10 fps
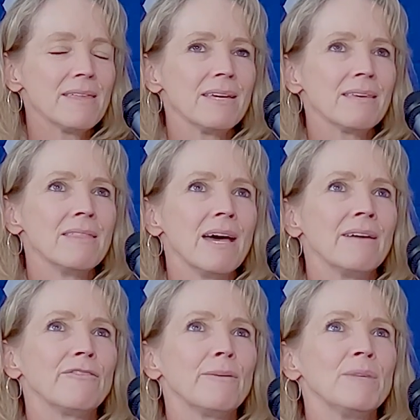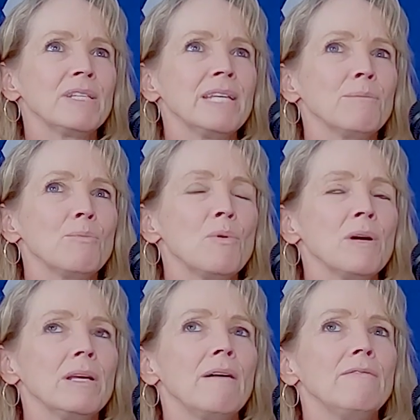think that from the
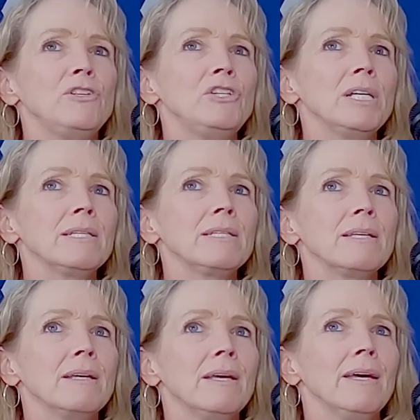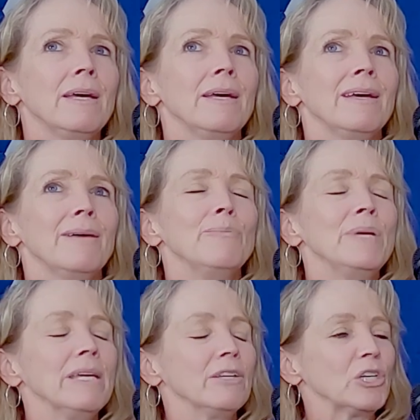standpoint of just
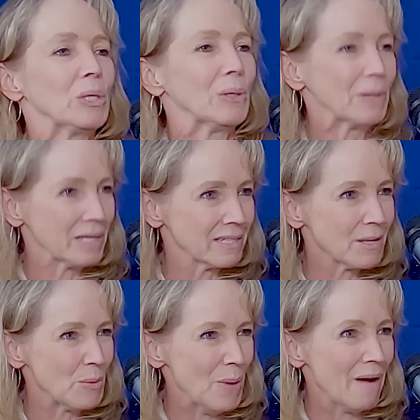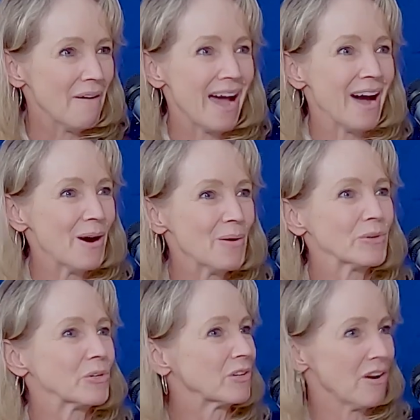being curious about how
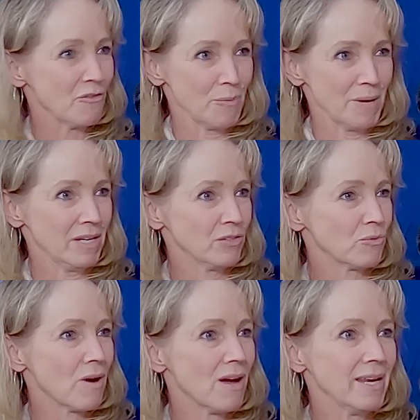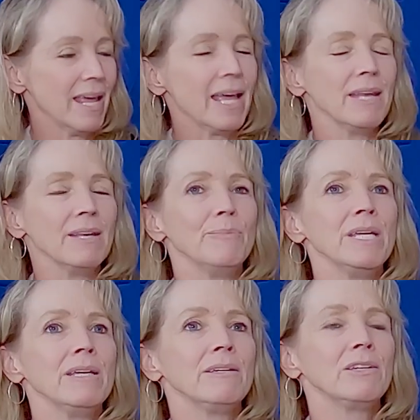your government is run, and
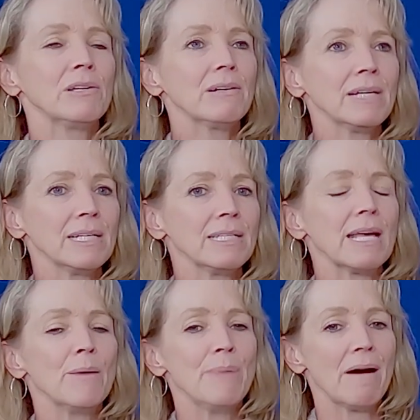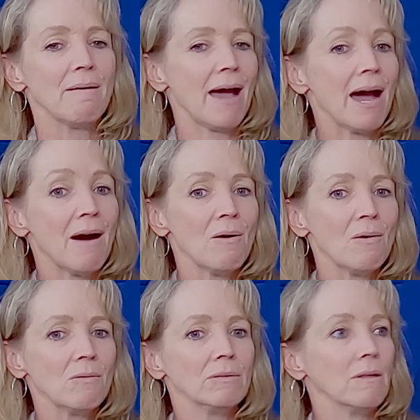being curious about
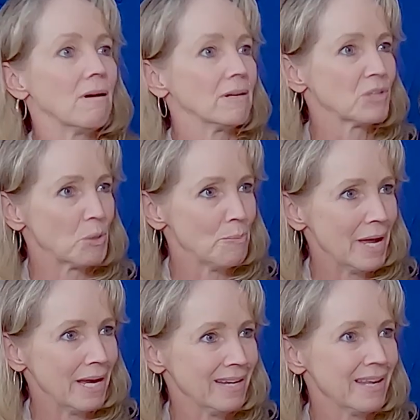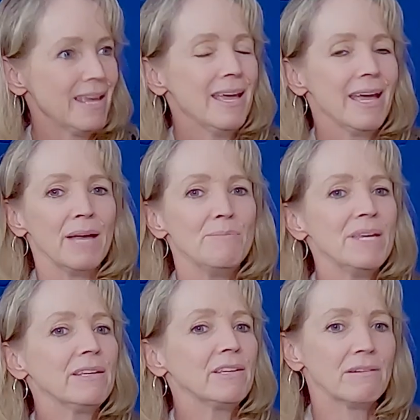how laws are made, and
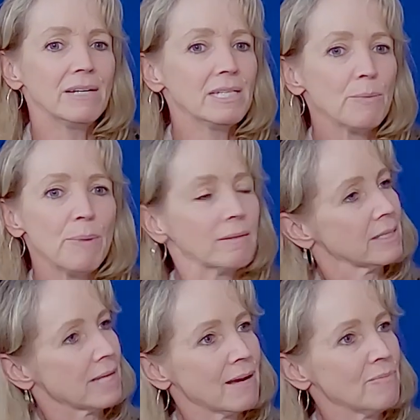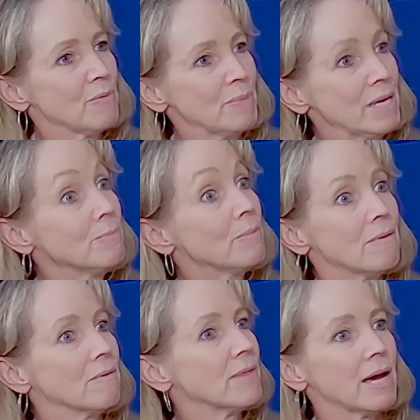being curious about the type of
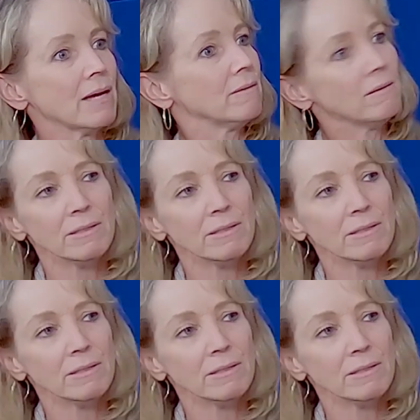people that,